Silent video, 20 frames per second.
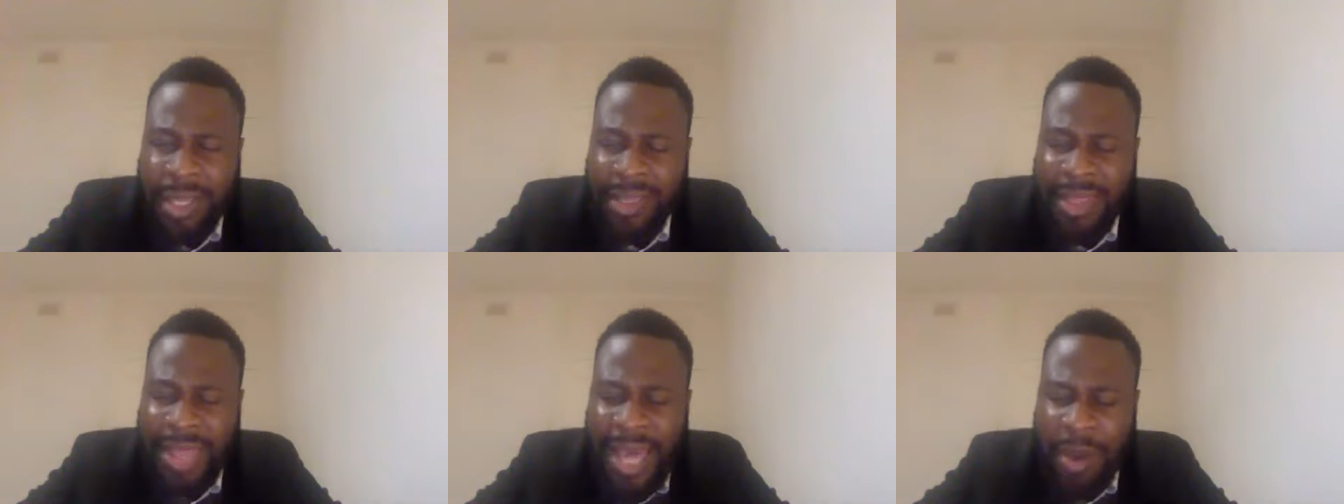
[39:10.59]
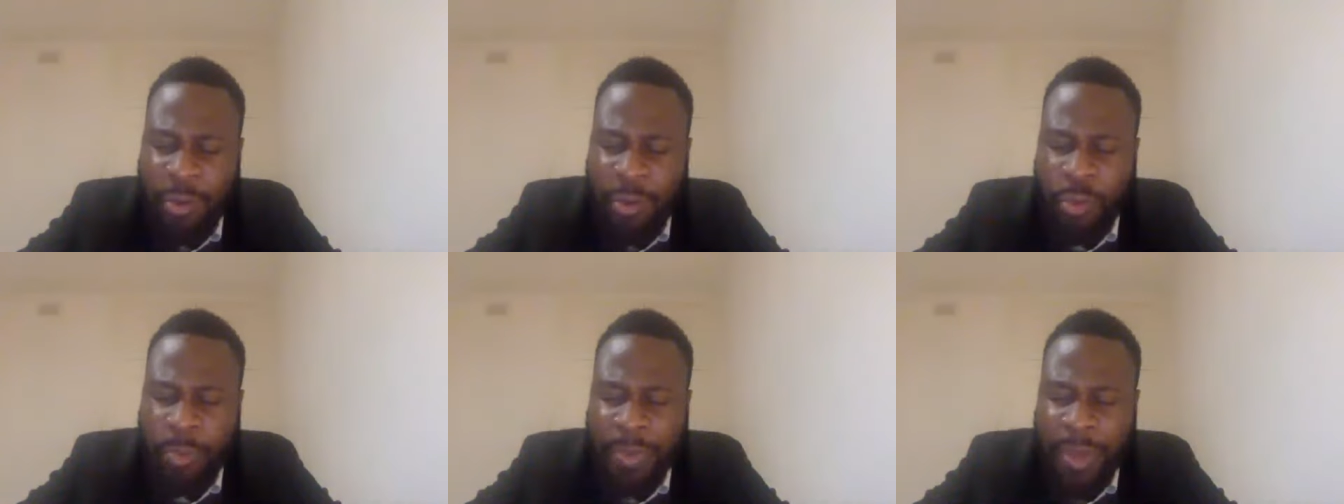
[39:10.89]

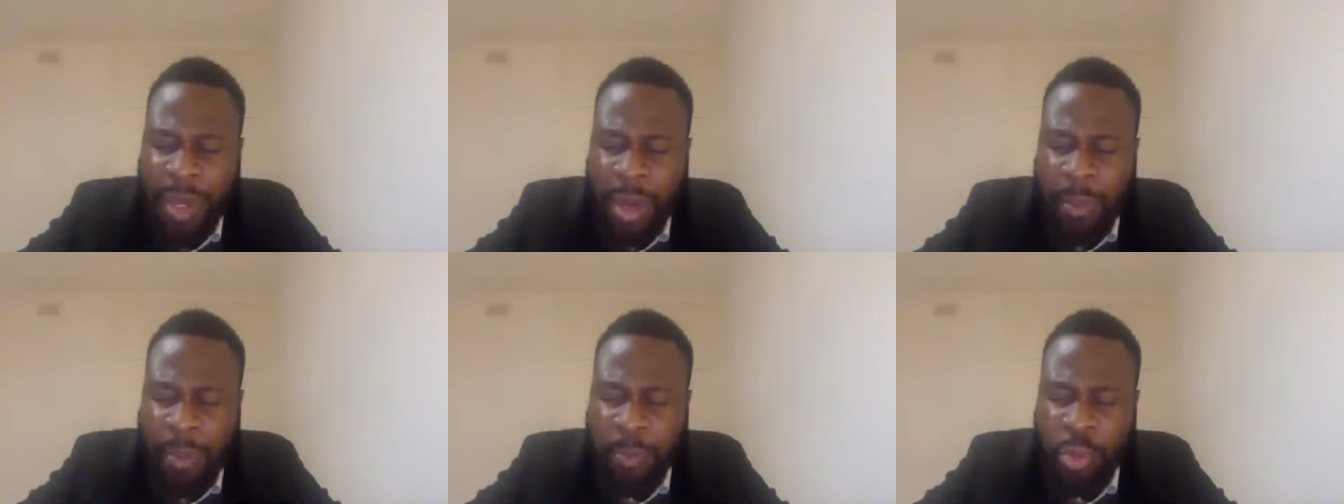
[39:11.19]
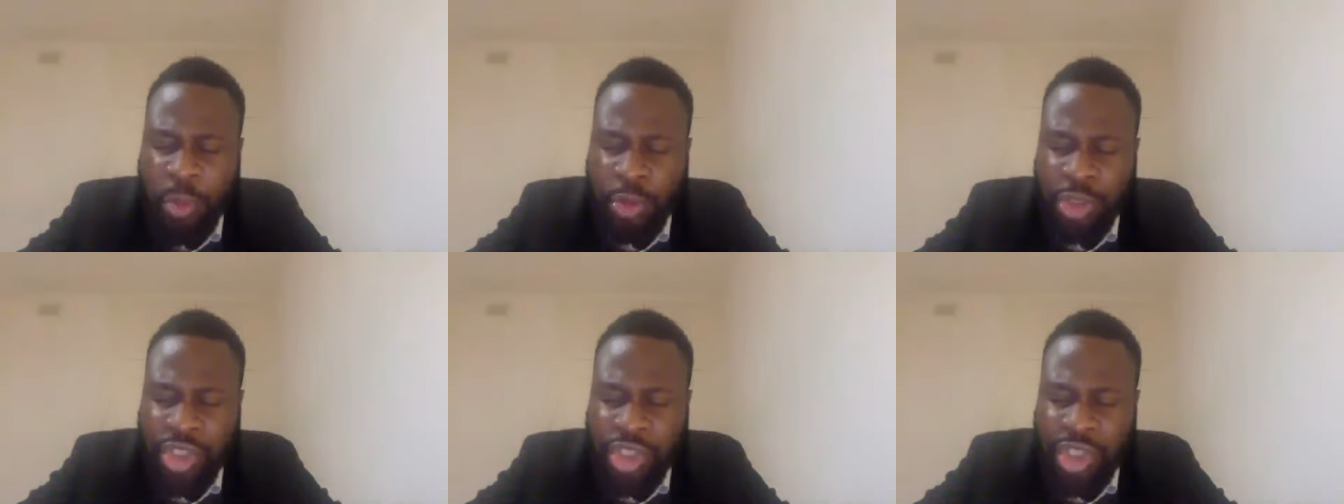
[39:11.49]
that will be our
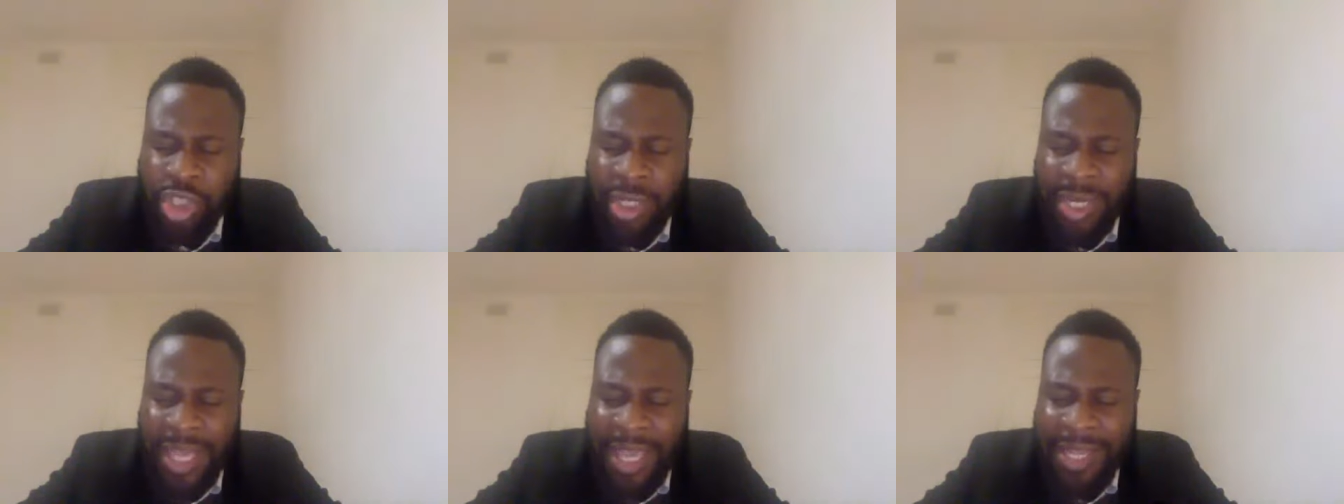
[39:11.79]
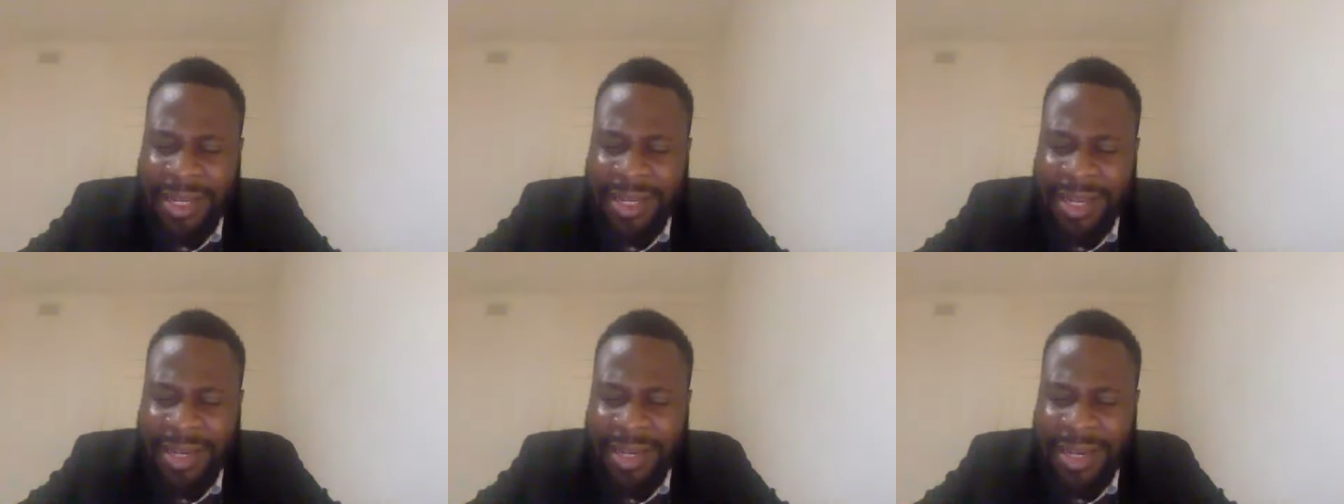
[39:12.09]
portion
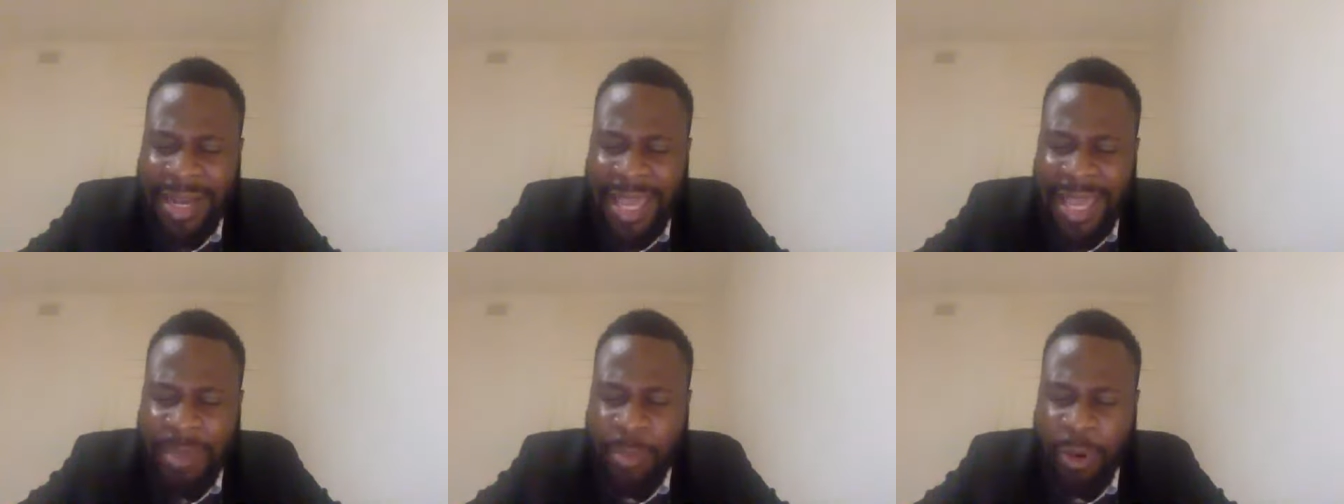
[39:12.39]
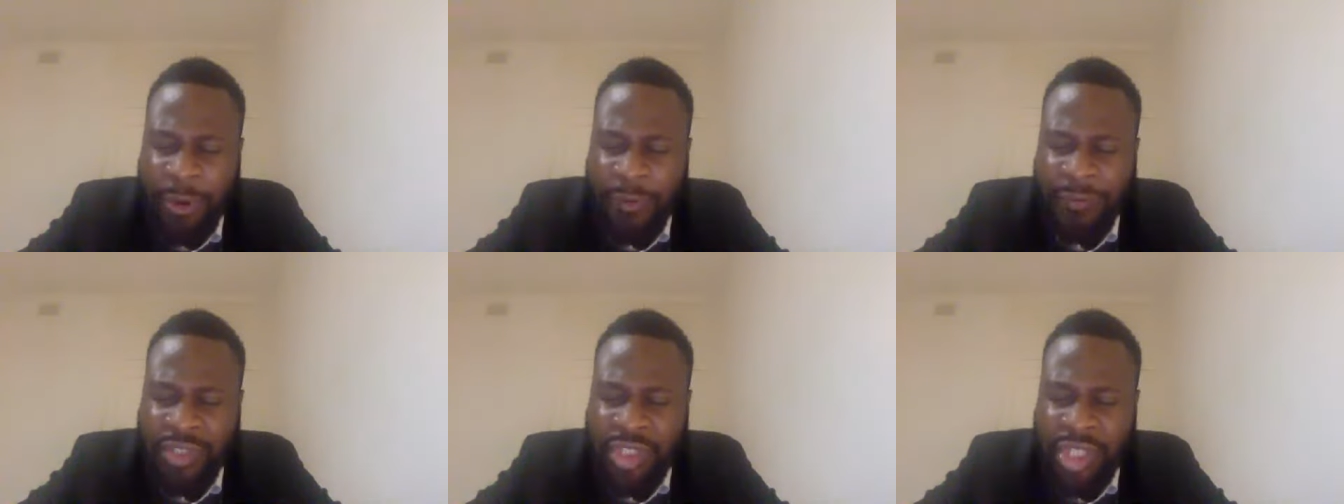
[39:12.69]
in the name
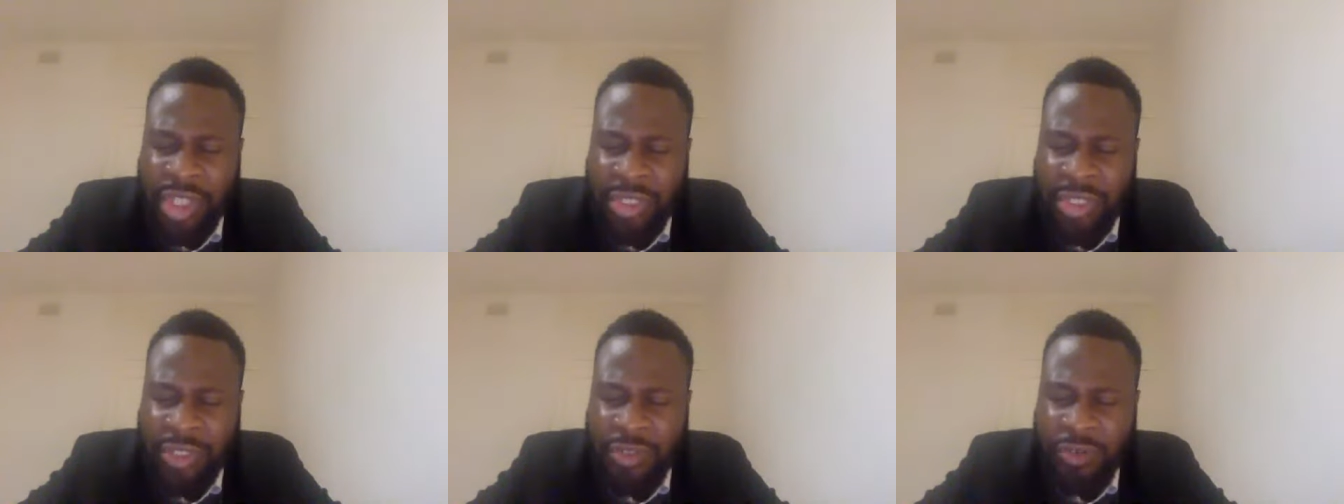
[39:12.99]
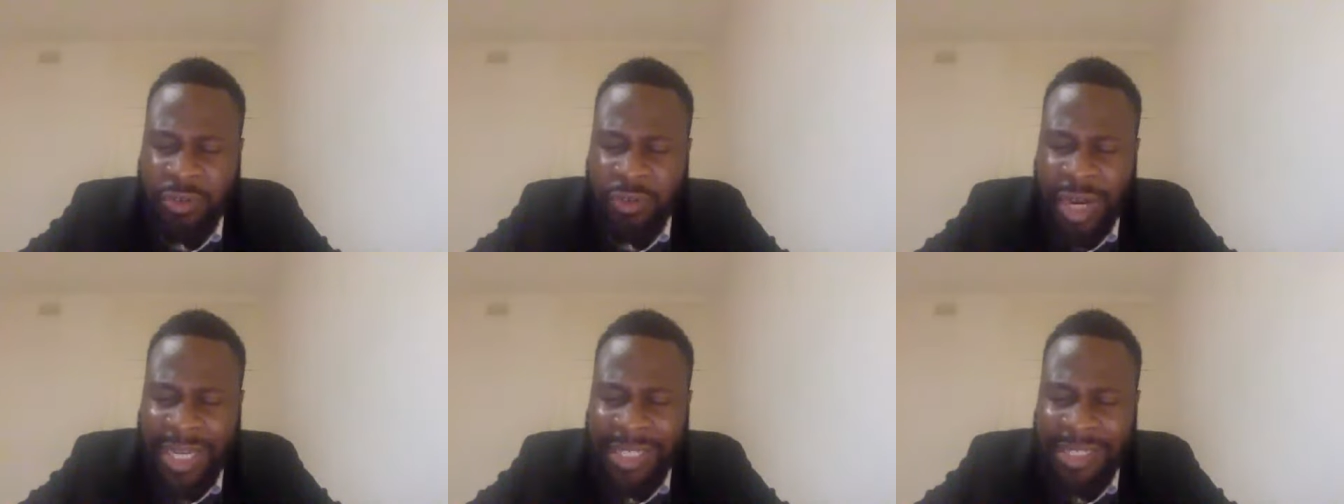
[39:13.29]
of Jesus
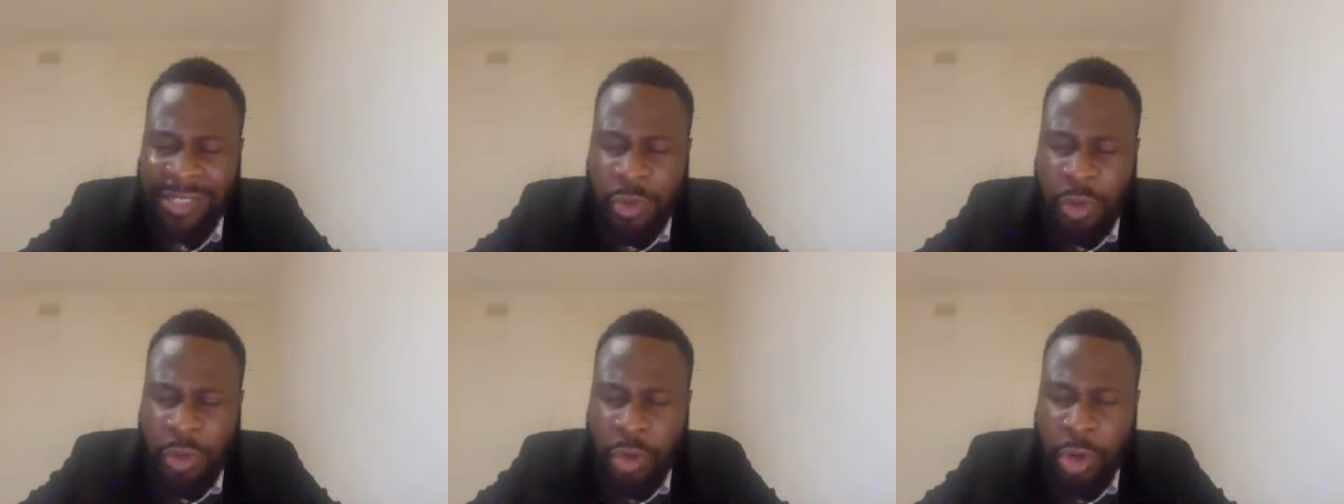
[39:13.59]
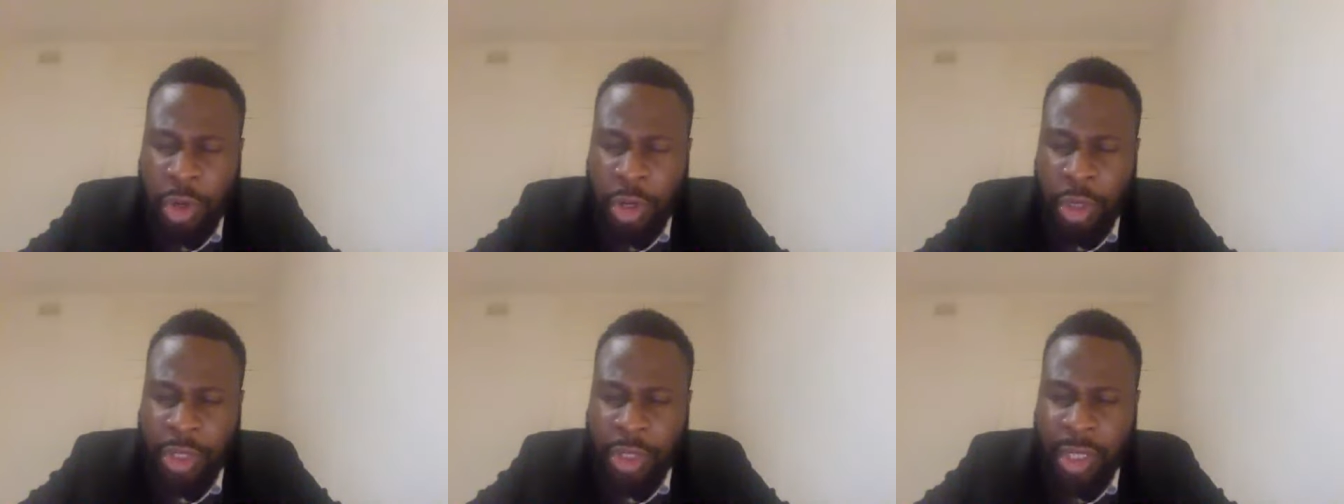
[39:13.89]
Christ, Lord
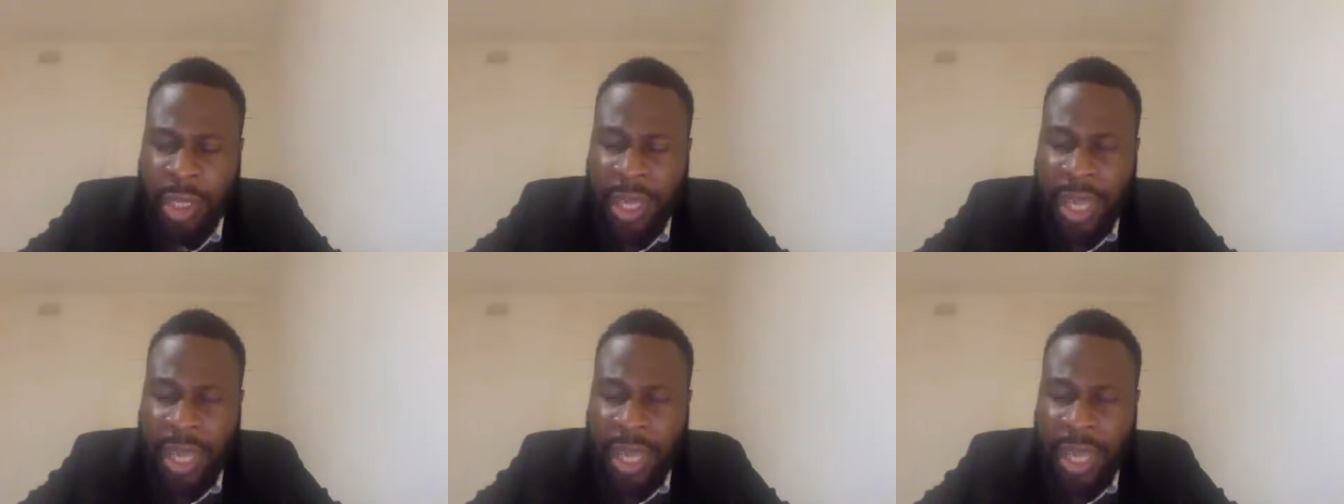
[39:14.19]
God.